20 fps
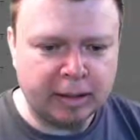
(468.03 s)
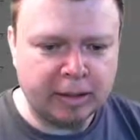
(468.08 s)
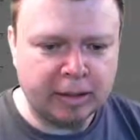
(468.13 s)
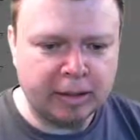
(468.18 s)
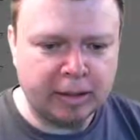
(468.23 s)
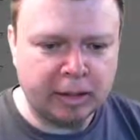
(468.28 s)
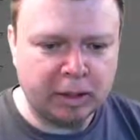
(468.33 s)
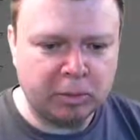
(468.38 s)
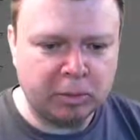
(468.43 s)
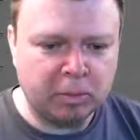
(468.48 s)

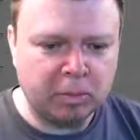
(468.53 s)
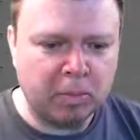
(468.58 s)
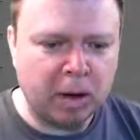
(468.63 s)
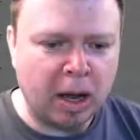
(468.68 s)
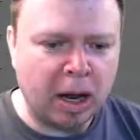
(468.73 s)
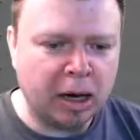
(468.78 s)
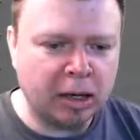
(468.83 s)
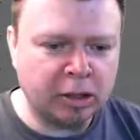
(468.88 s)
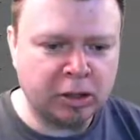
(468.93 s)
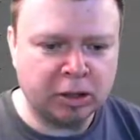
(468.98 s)
you know,
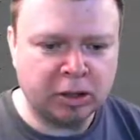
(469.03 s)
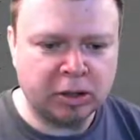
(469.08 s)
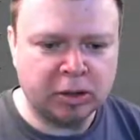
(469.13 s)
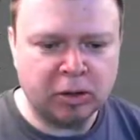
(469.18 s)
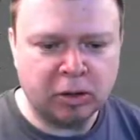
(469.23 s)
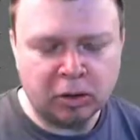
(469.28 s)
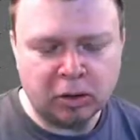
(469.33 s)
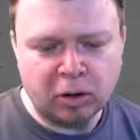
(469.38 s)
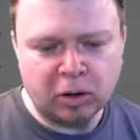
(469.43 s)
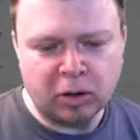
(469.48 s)
margin
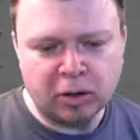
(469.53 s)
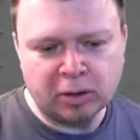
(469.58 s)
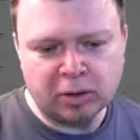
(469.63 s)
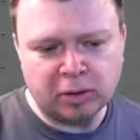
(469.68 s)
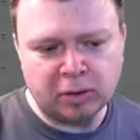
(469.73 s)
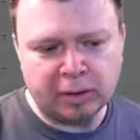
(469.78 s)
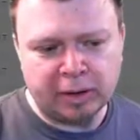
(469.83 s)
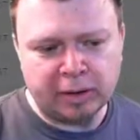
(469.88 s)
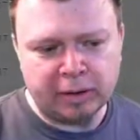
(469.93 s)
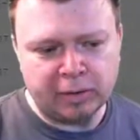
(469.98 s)
or cost
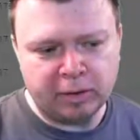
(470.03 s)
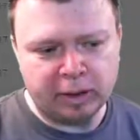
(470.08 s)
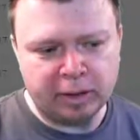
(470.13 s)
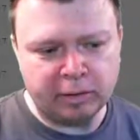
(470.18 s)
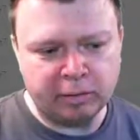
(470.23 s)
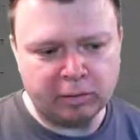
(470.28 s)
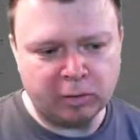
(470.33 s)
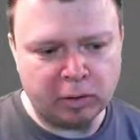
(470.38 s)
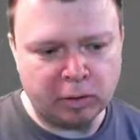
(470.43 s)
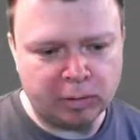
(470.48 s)
or anything
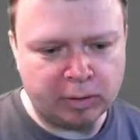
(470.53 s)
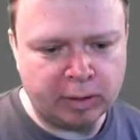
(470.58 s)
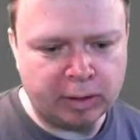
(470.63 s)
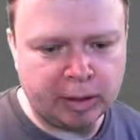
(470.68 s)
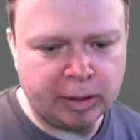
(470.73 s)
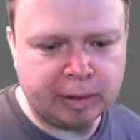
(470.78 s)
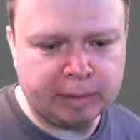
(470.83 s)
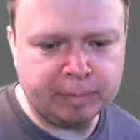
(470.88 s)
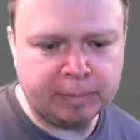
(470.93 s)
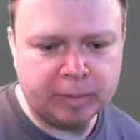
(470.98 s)
involved
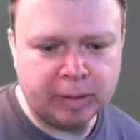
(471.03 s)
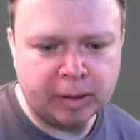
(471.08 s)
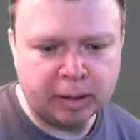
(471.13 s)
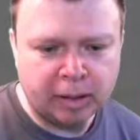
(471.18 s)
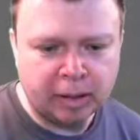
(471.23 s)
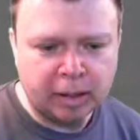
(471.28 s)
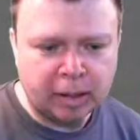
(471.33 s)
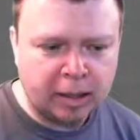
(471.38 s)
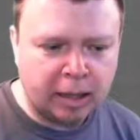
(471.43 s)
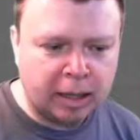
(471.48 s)
there.
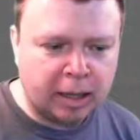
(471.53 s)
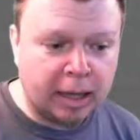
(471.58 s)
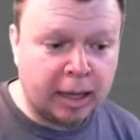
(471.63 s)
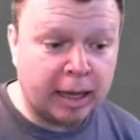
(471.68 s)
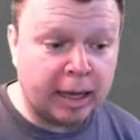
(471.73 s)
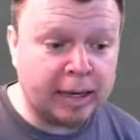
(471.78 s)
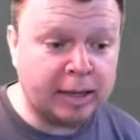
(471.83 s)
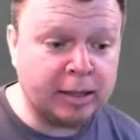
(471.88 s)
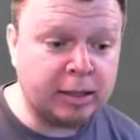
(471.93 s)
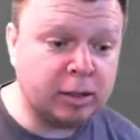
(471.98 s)

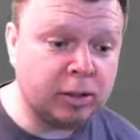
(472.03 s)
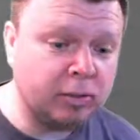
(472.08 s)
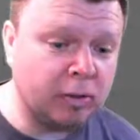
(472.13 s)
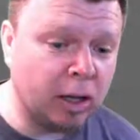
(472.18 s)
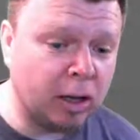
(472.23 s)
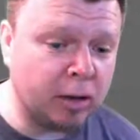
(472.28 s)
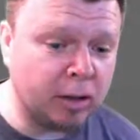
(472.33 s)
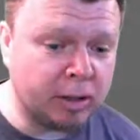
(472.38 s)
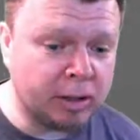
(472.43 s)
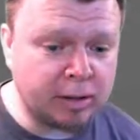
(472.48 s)
And as you've
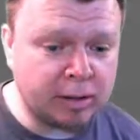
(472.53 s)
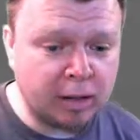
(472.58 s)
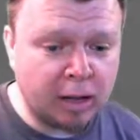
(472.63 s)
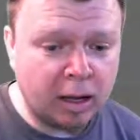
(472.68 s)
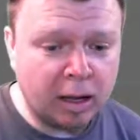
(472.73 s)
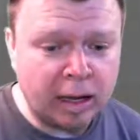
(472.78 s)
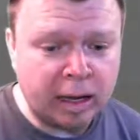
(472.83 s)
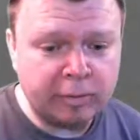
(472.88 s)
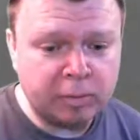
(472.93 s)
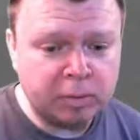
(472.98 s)
noticed,
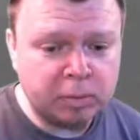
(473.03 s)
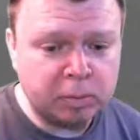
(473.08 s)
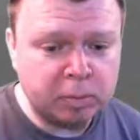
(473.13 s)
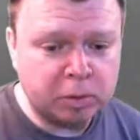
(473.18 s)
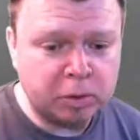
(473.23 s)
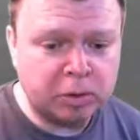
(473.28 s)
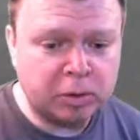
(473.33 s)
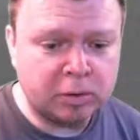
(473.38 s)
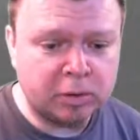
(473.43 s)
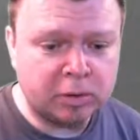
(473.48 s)
I haven't
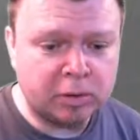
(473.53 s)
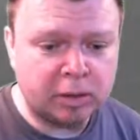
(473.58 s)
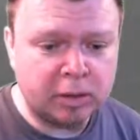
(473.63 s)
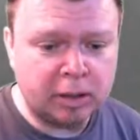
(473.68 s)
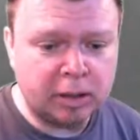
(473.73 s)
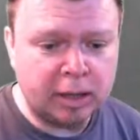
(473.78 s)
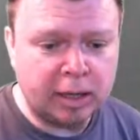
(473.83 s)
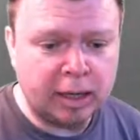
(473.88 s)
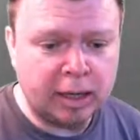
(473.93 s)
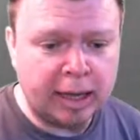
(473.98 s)
put
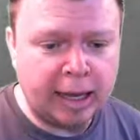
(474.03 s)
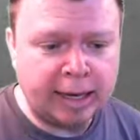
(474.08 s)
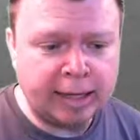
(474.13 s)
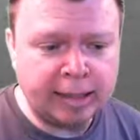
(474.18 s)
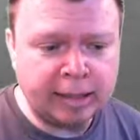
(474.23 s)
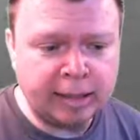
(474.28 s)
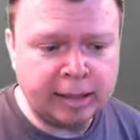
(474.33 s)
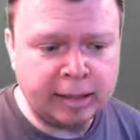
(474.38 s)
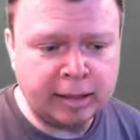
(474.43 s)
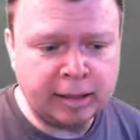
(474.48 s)

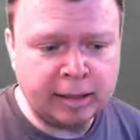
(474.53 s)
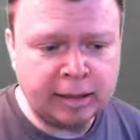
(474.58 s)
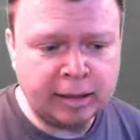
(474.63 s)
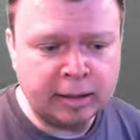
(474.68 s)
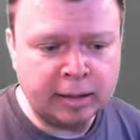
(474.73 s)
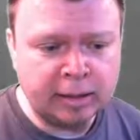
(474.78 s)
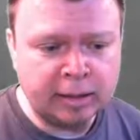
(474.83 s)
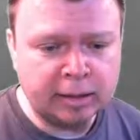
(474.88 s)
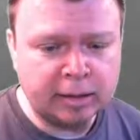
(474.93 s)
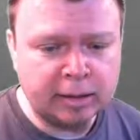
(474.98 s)
any
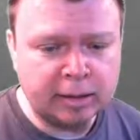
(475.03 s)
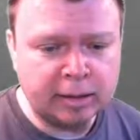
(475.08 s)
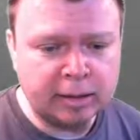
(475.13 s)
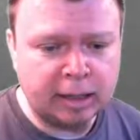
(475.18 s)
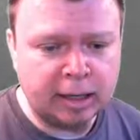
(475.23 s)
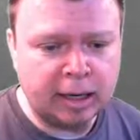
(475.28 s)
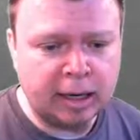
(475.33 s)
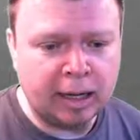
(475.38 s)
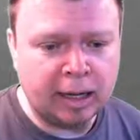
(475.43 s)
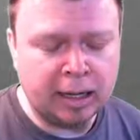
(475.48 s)

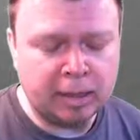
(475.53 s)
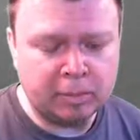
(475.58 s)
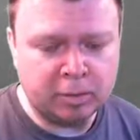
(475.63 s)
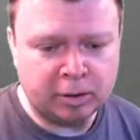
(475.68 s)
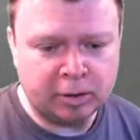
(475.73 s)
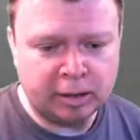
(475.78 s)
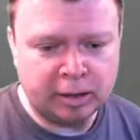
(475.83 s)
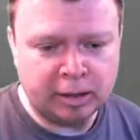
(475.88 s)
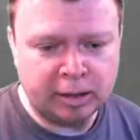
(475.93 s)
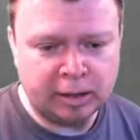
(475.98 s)

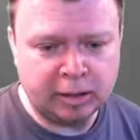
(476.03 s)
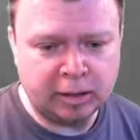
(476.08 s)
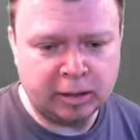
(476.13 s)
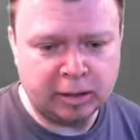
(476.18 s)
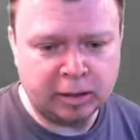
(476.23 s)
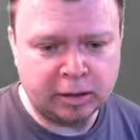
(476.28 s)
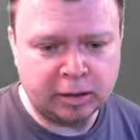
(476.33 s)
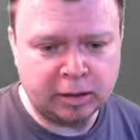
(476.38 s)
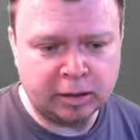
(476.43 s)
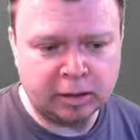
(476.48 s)
labor in
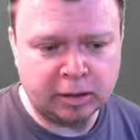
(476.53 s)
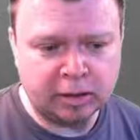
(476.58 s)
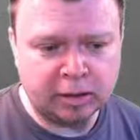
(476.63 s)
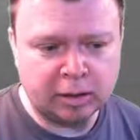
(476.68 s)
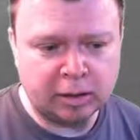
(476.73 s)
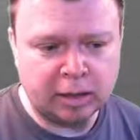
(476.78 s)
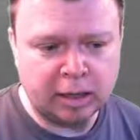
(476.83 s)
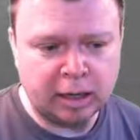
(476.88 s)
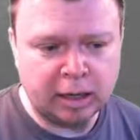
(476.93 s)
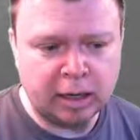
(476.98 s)
here
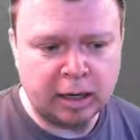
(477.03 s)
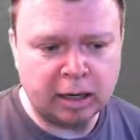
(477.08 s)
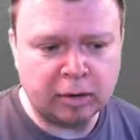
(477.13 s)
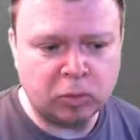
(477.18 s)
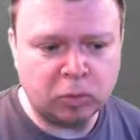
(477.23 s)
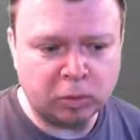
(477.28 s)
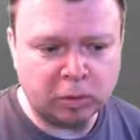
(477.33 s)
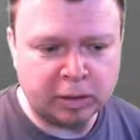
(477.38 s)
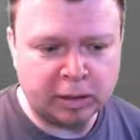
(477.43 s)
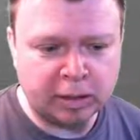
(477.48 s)
at
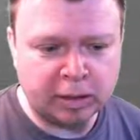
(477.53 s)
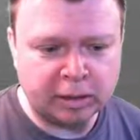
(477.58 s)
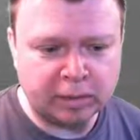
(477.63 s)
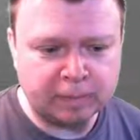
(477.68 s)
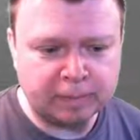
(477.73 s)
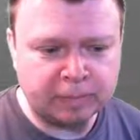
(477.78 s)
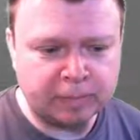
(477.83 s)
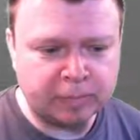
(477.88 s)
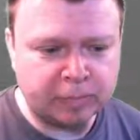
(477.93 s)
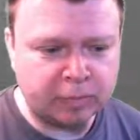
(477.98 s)
all yet.
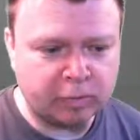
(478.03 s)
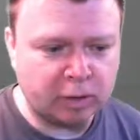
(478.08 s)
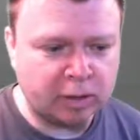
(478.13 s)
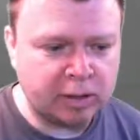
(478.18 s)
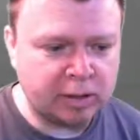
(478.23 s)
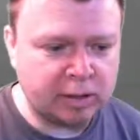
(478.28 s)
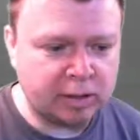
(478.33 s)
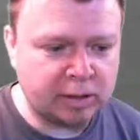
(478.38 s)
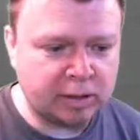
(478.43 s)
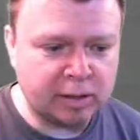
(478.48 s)
For
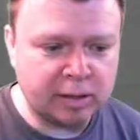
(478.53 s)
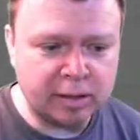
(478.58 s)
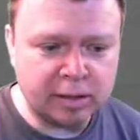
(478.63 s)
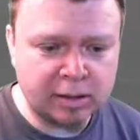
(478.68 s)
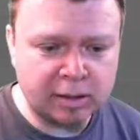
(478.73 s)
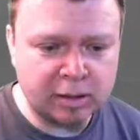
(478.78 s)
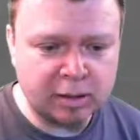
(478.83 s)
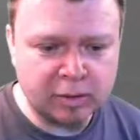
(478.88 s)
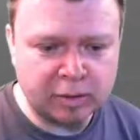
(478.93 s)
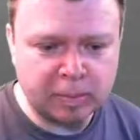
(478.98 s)
instance, this
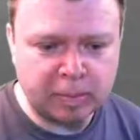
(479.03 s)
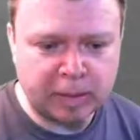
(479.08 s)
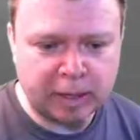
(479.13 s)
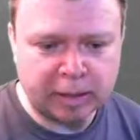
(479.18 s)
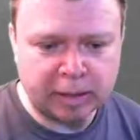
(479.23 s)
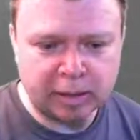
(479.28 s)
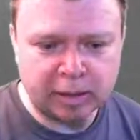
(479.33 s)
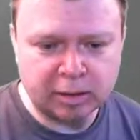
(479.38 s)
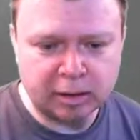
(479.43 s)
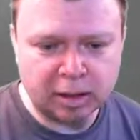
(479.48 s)
service
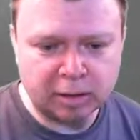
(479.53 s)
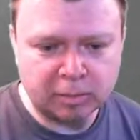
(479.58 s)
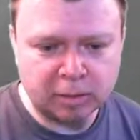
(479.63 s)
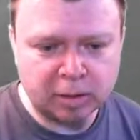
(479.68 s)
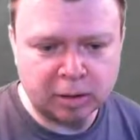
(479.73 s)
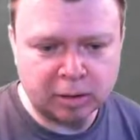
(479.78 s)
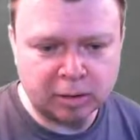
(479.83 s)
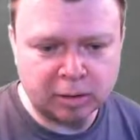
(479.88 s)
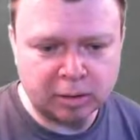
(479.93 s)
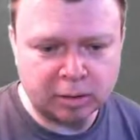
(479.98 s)
package, I'm going
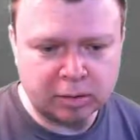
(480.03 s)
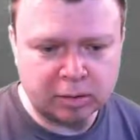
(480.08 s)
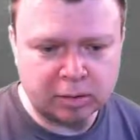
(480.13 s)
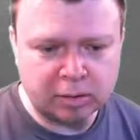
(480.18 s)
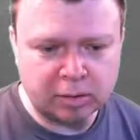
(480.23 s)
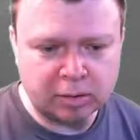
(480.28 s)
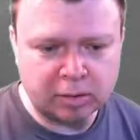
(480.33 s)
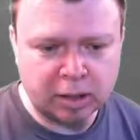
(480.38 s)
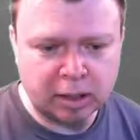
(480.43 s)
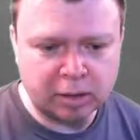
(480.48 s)
to
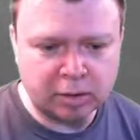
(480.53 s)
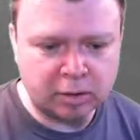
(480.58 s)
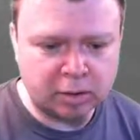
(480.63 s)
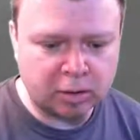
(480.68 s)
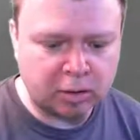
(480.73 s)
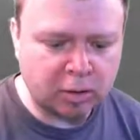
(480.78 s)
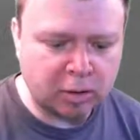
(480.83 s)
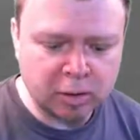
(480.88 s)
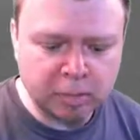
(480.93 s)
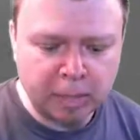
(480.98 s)
change the
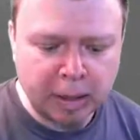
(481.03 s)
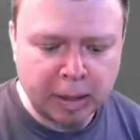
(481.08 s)
cost